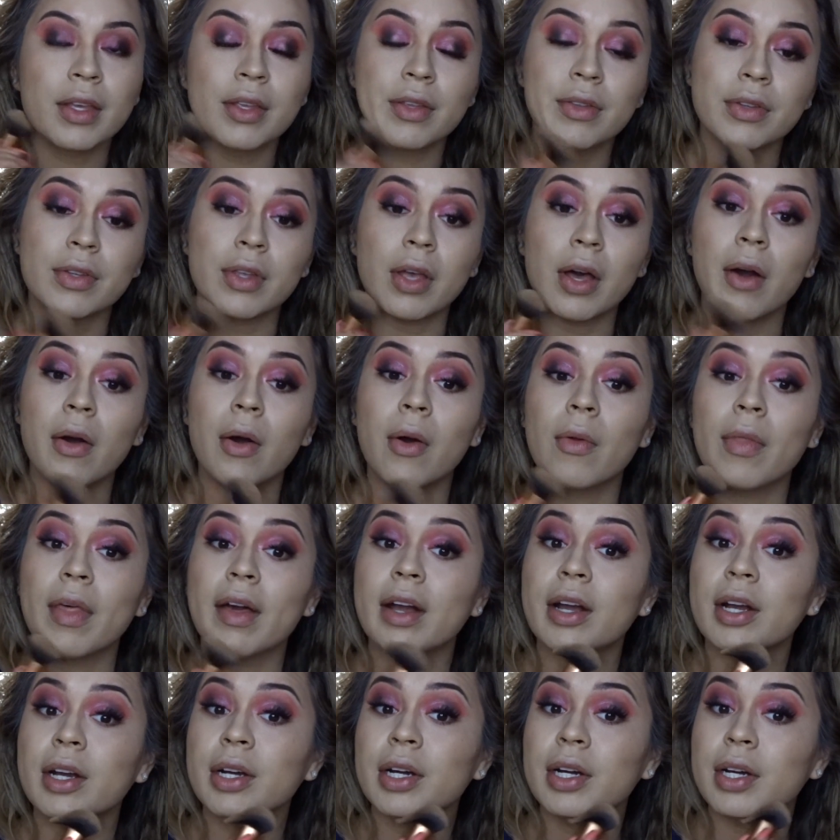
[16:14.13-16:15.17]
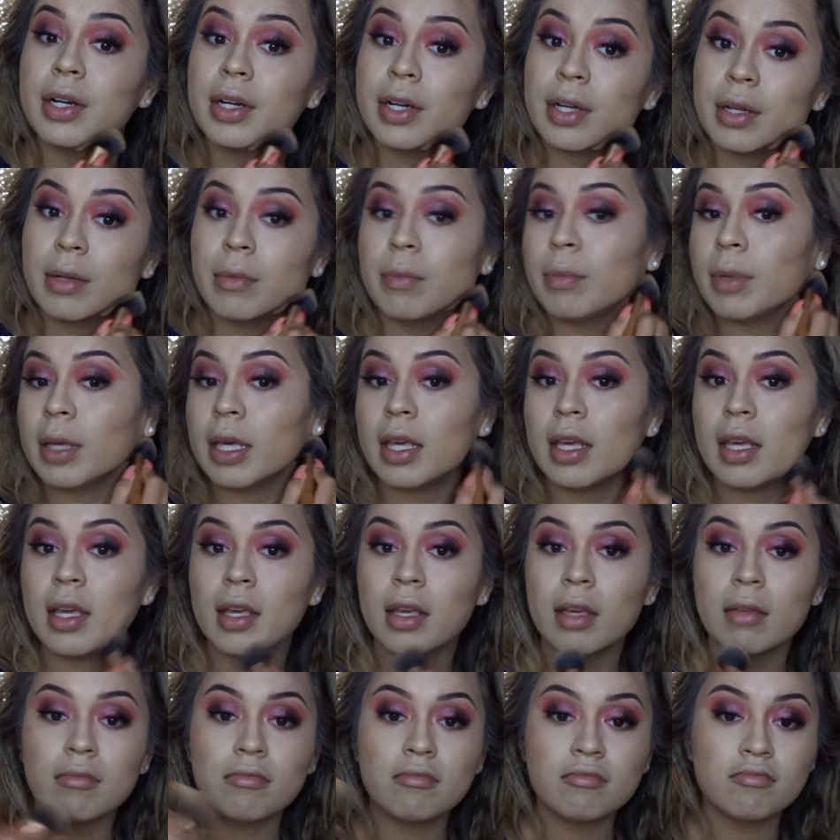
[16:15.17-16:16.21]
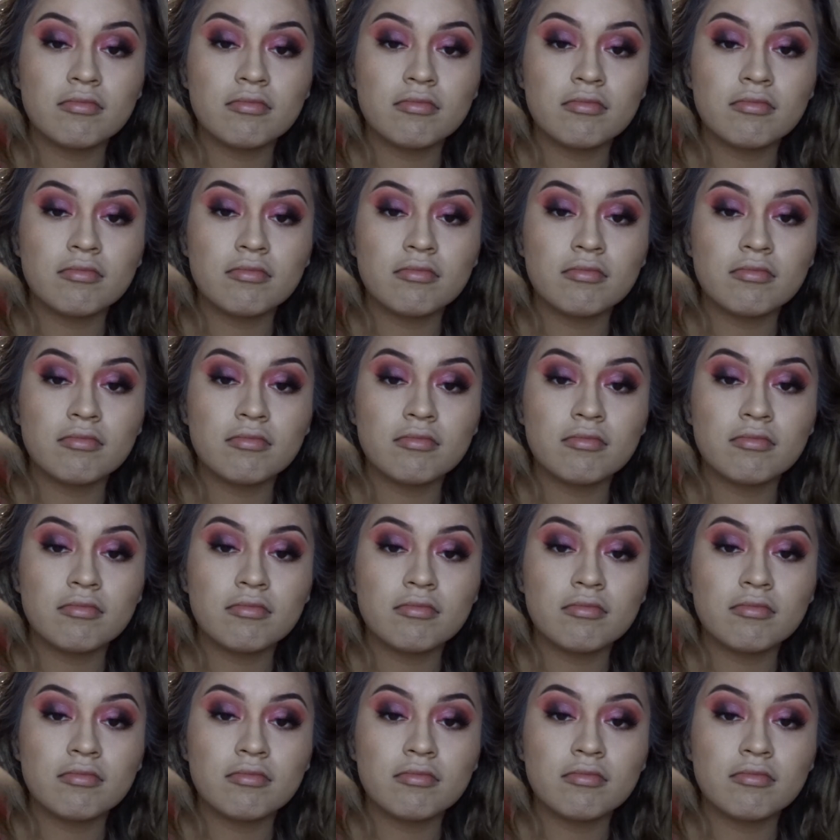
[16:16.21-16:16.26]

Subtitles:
So that could be